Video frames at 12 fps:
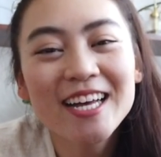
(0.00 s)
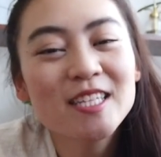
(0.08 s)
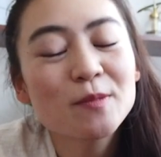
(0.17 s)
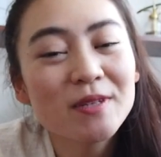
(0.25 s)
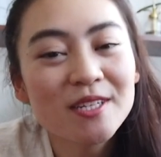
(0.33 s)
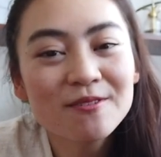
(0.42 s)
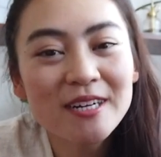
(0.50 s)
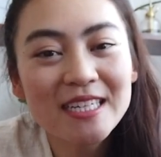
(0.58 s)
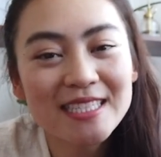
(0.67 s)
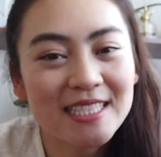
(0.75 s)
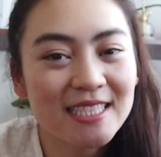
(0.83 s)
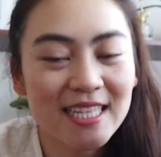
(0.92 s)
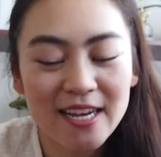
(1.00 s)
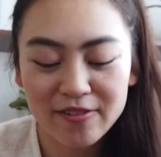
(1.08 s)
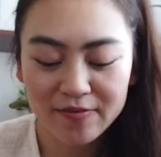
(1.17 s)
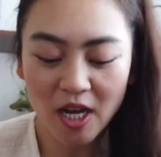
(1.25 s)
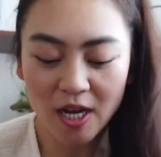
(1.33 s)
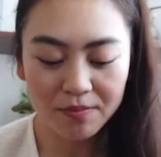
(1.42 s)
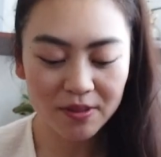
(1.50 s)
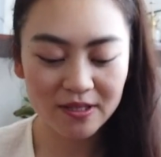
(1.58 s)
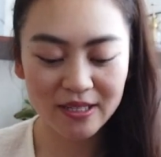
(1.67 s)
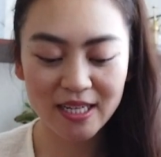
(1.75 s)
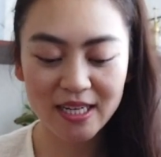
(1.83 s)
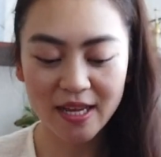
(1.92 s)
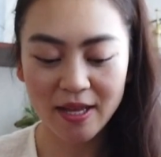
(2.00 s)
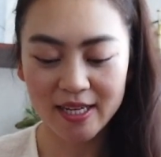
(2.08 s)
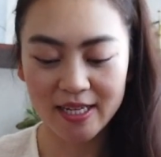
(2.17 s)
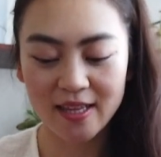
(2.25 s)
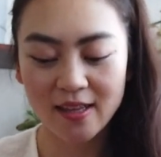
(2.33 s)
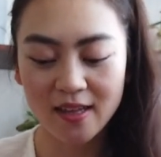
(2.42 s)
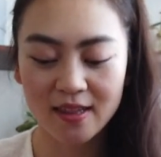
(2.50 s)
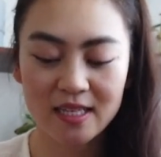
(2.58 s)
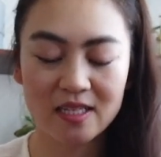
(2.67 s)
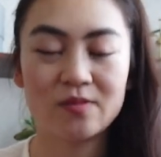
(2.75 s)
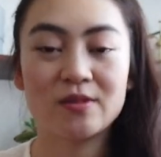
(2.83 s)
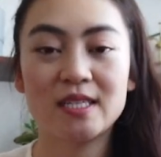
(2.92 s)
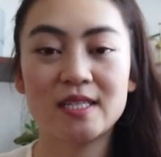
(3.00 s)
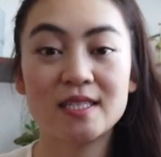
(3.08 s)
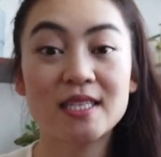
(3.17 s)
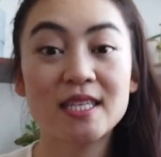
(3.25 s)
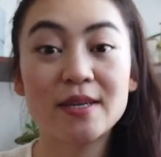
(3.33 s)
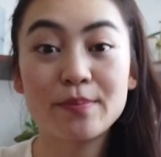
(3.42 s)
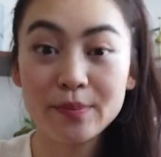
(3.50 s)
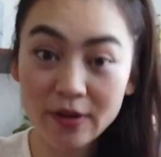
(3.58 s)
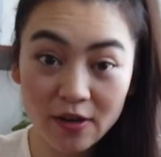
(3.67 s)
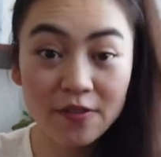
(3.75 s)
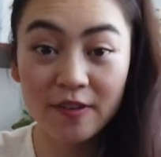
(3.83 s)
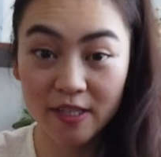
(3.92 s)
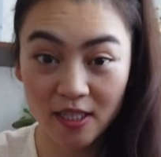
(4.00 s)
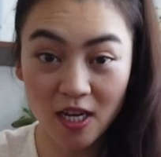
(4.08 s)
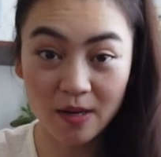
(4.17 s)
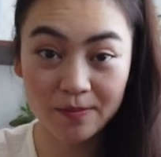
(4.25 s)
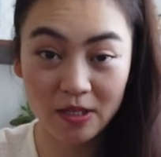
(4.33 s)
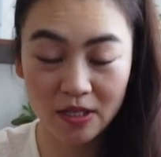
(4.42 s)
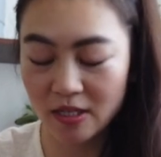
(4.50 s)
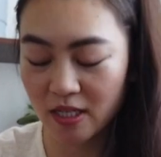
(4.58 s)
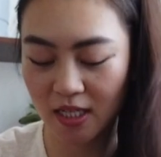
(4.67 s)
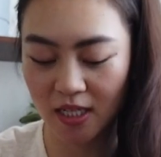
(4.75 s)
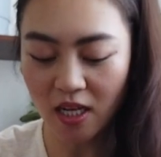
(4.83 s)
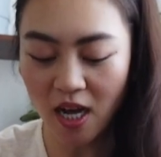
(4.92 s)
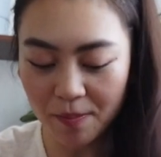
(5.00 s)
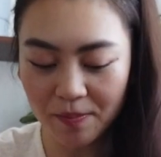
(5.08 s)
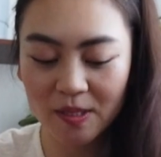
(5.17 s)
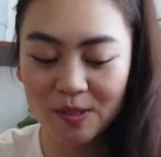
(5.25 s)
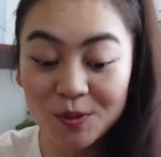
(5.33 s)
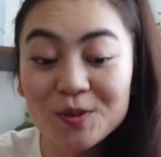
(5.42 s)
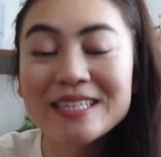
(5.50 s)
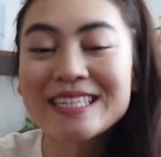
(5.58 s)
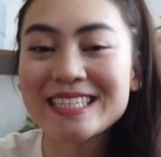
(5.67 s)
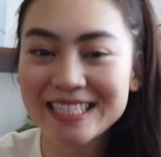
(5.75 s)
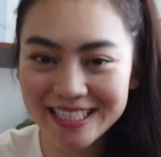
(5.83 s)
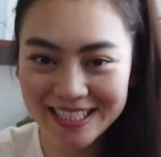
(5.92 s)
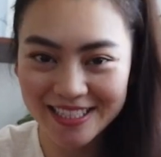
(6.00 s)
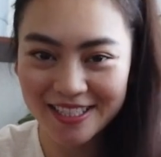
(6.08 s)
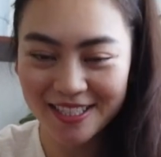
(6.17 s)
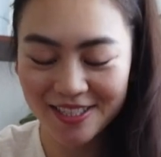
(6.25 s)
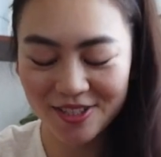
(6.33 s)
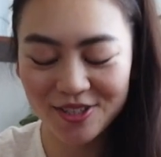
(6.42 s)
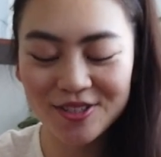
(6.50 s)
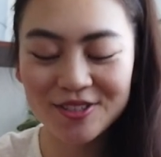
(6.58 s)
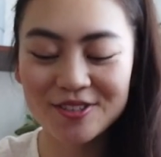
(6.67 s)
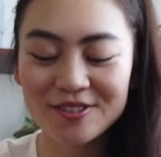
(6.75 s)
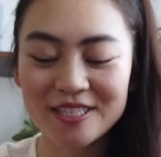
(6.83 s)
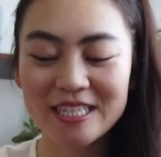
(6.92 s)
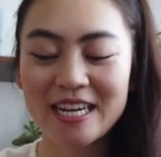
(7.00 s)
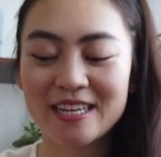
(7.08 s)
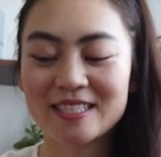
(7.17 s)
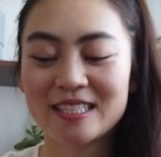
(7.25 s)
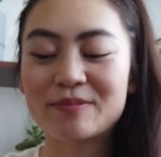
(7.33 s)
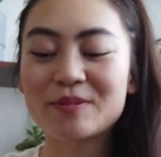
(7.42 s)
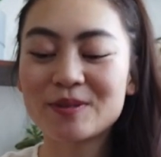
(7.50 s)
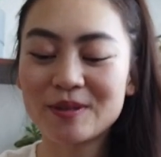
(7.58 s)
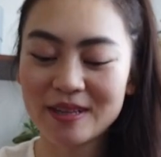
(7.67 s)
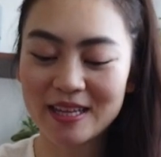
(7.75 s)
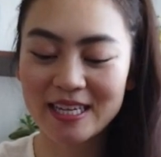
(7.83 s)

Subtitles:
It's been a while since I've uploaded, and I thought this was the perfect opportunity to share some cool